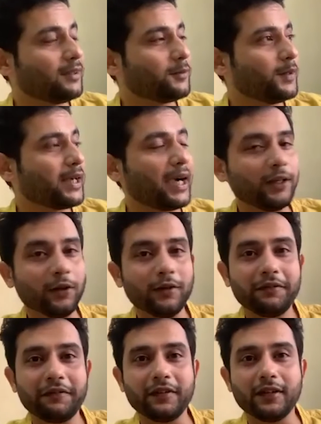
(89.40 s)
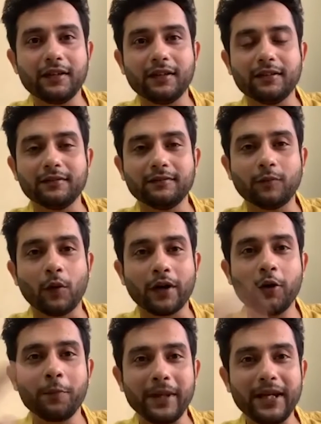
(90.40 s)
we kind of
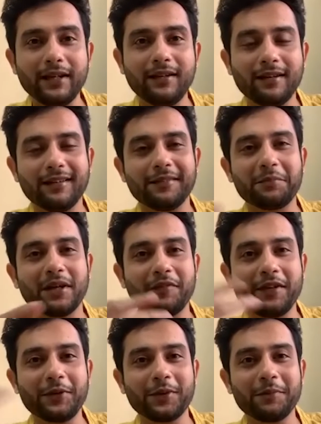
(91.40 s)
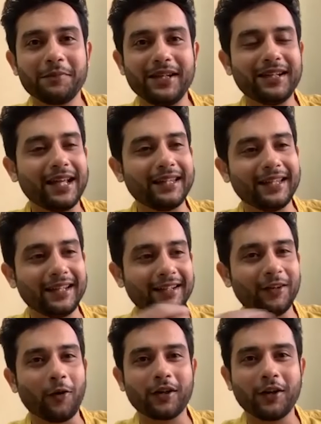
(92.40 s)
wanted to meet, but we couldn't meet. And
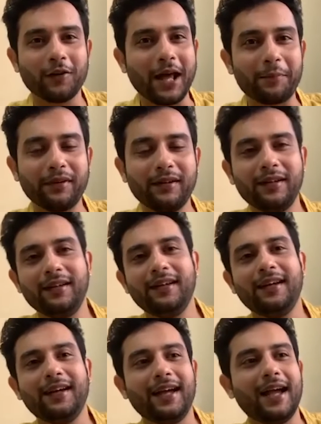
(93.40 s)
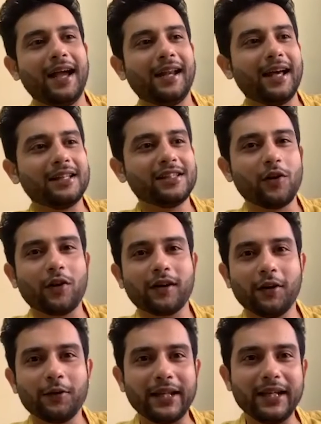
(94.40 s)
then lockdown happened, and as
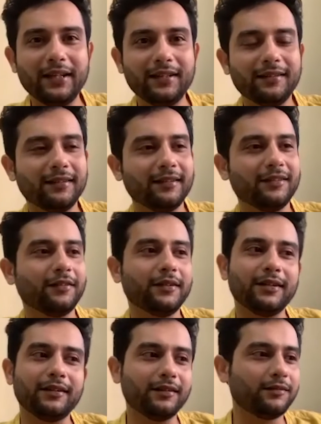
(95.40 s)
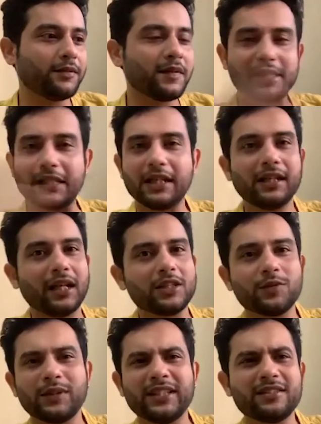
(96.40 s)
lockdown hit, we were still in
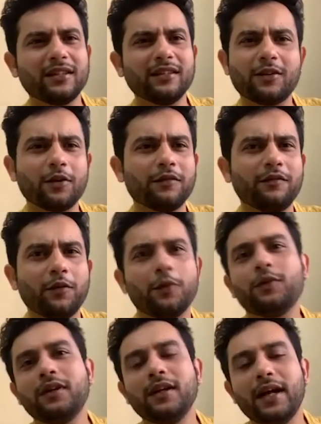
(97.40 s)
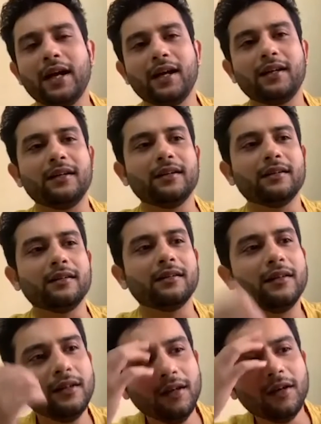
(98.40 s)
touch with each other on phone, and
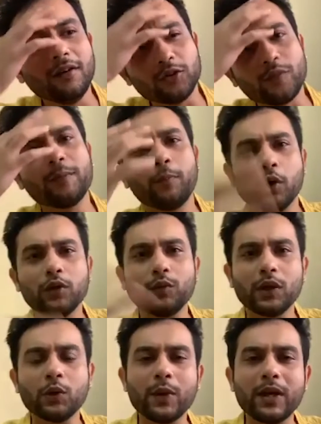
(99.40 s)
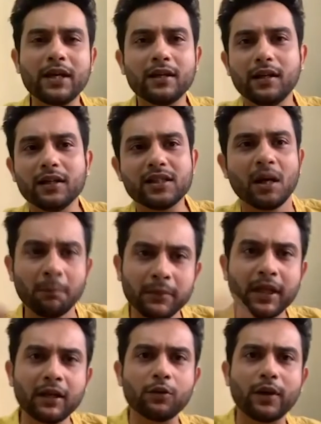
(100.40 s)
so we both were doing
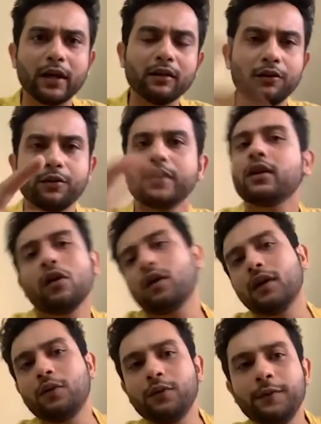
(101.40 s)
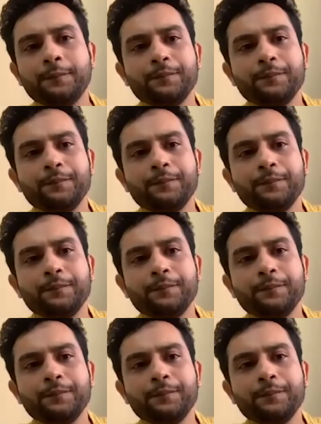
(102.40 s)
something together during lockdown.